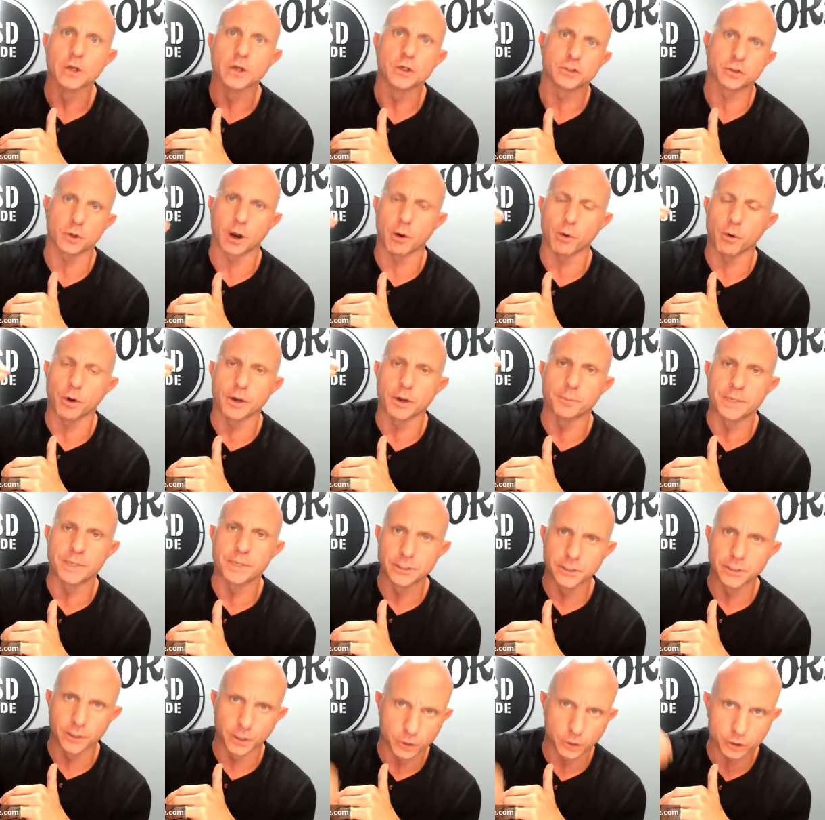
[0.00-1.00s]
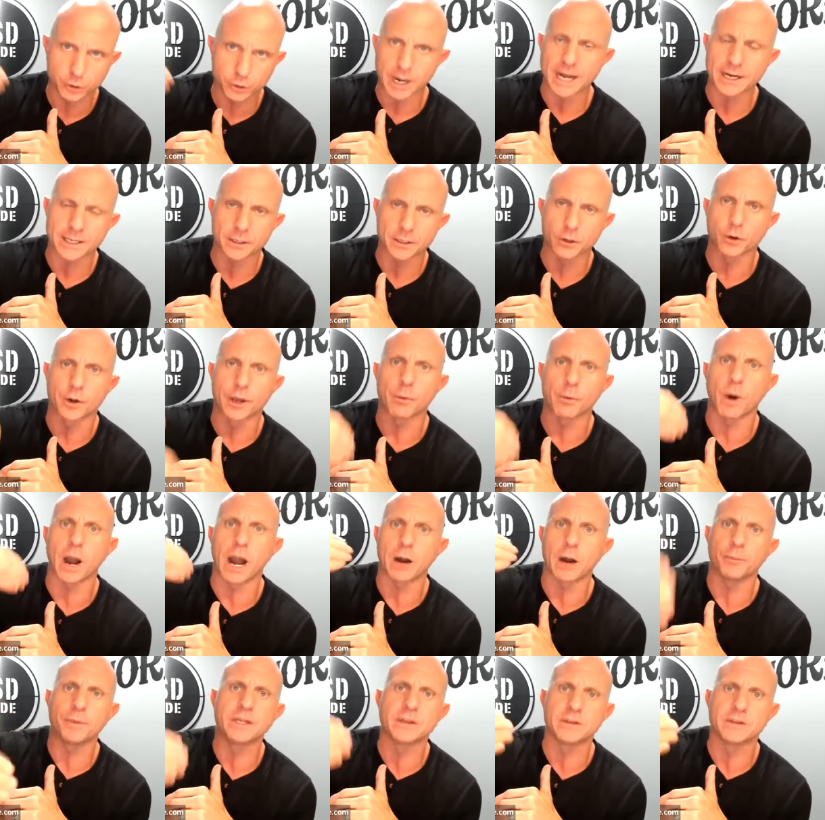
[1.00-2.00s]
So I want to be, you know, tracking, okay, well,
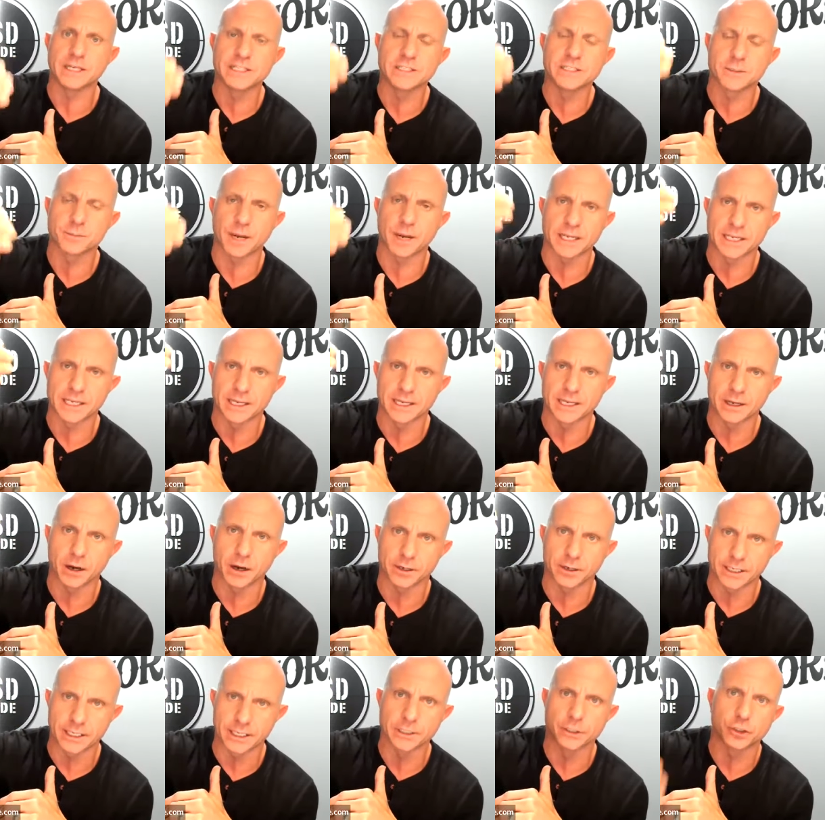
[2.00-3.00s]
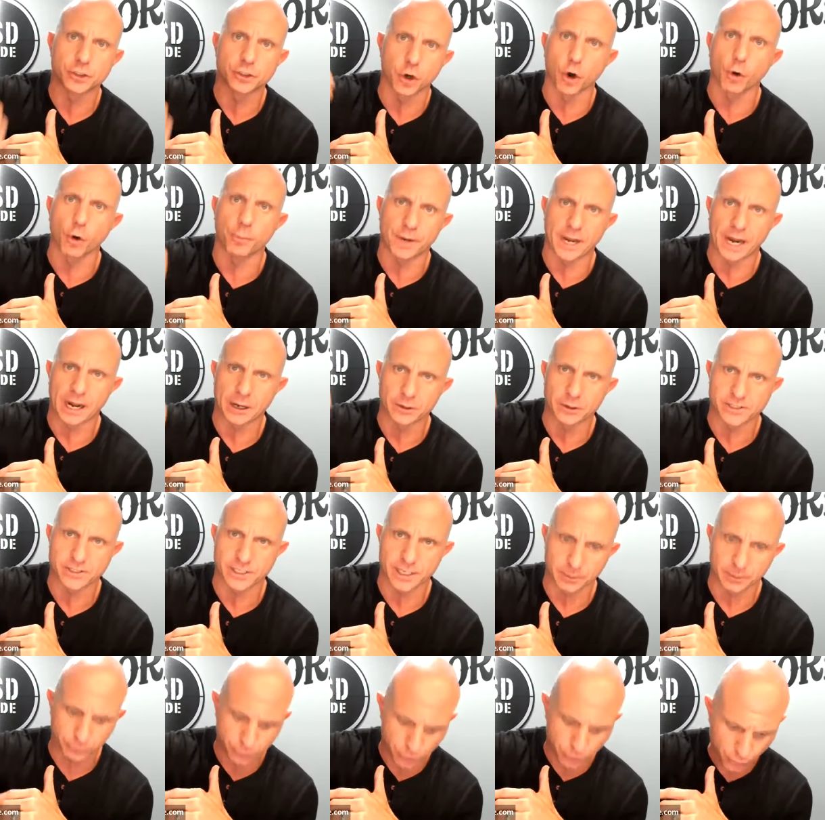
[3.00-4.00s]
how many leads am I getting on each open house
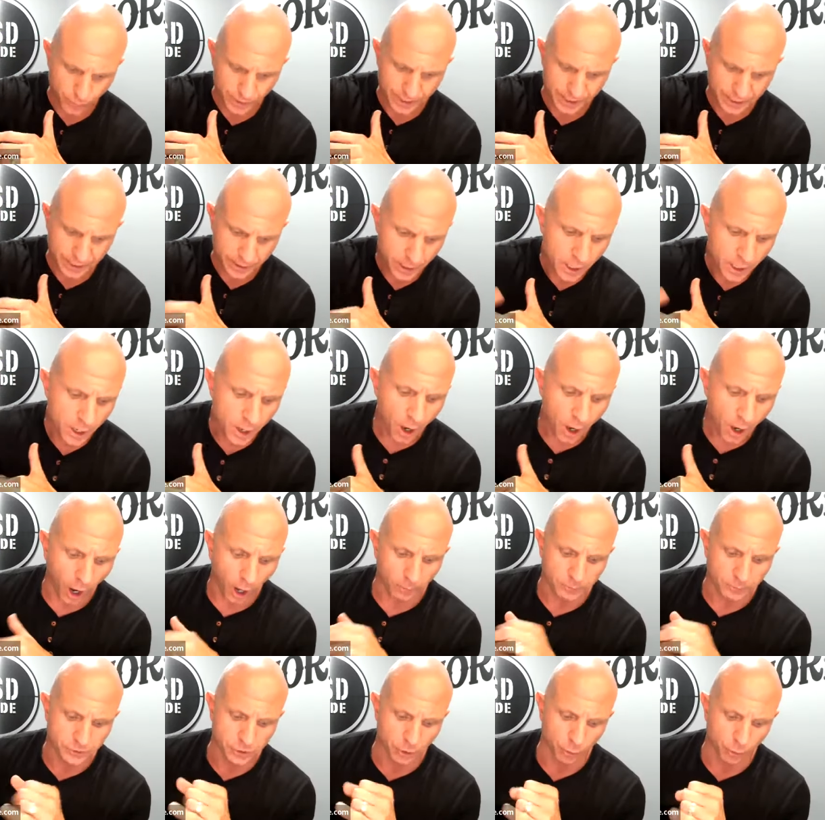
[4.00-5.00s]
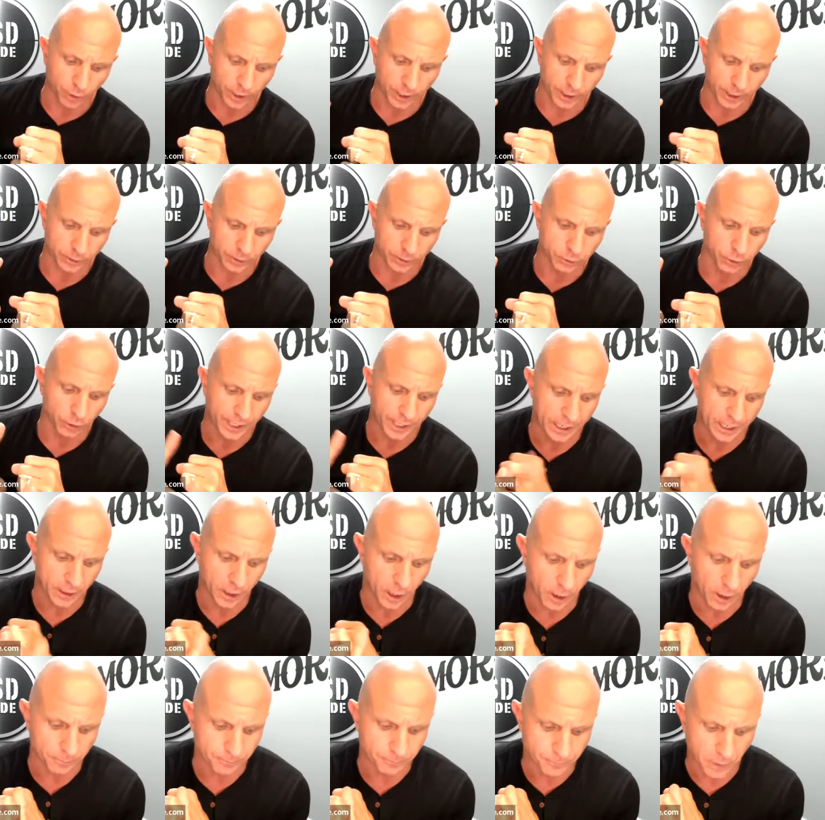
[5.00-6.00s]
that I'm doing? Um, so we're going to look at
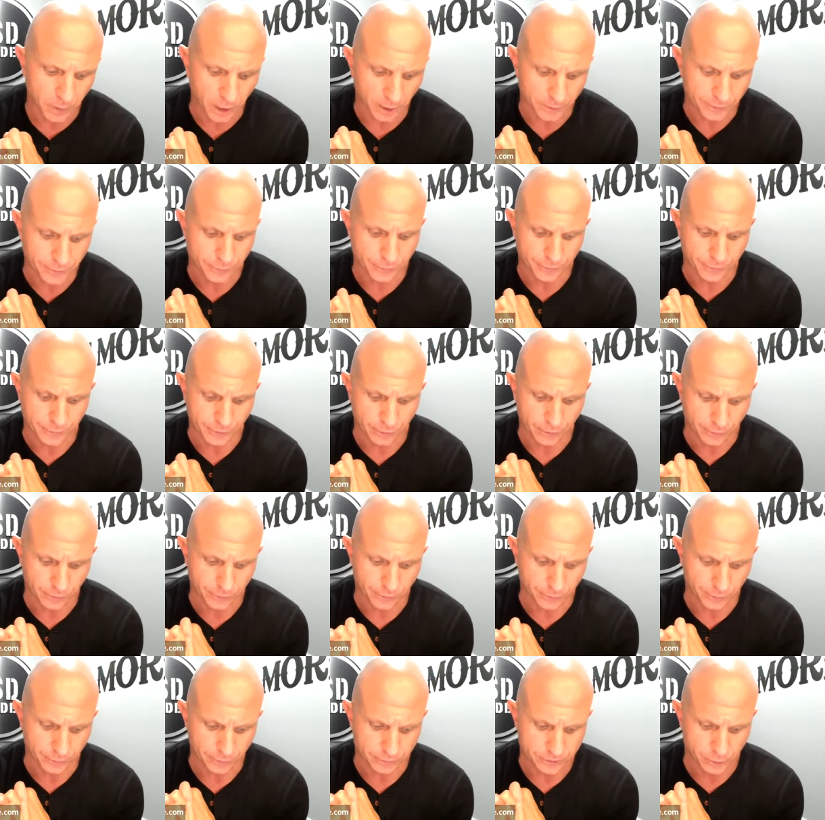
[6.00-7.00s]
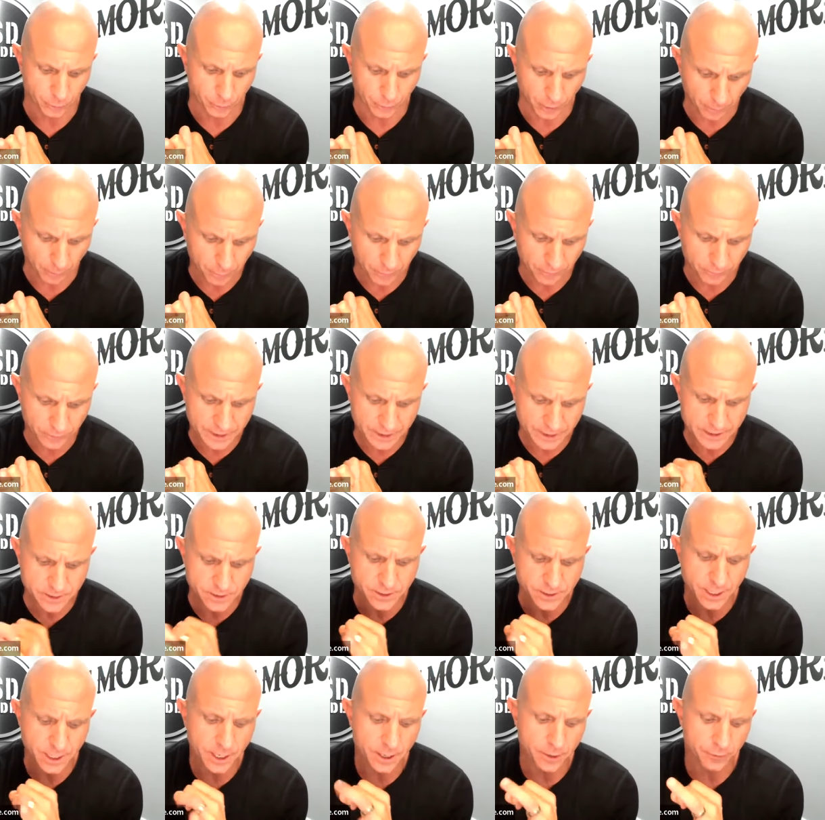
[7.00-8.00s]
um, um, uh, either your your so number of
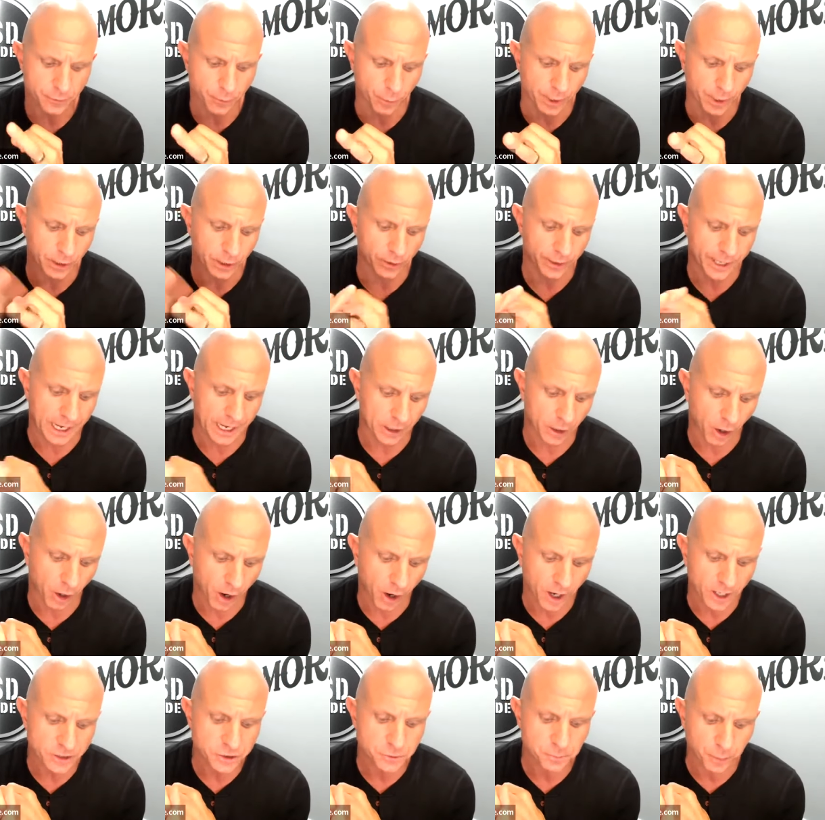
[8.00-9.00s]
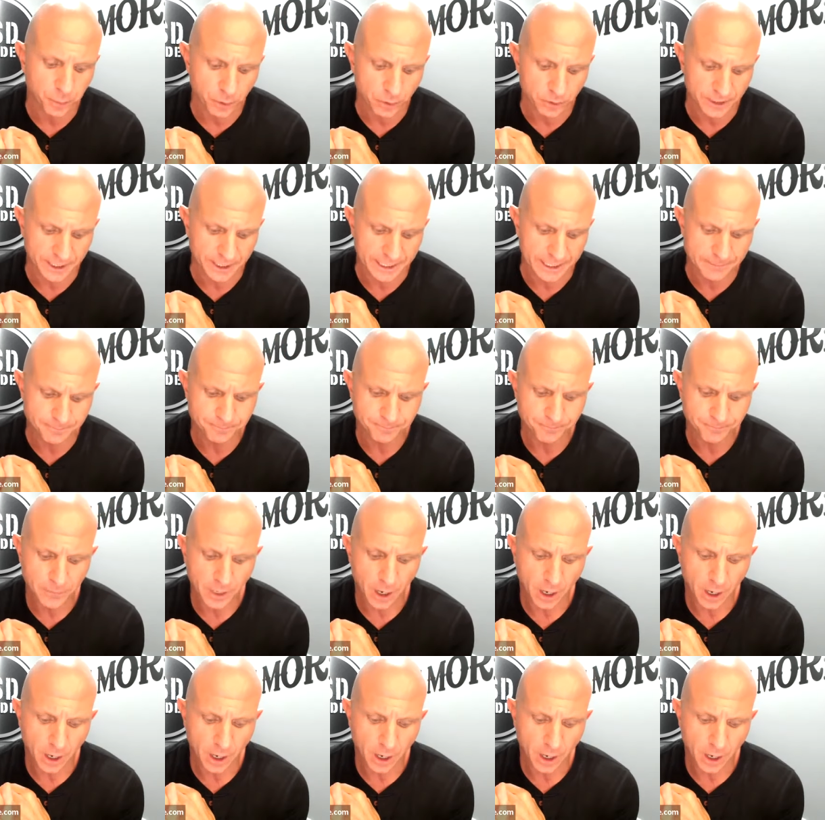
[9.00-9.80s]
leads. Then we're going to look at cost per lead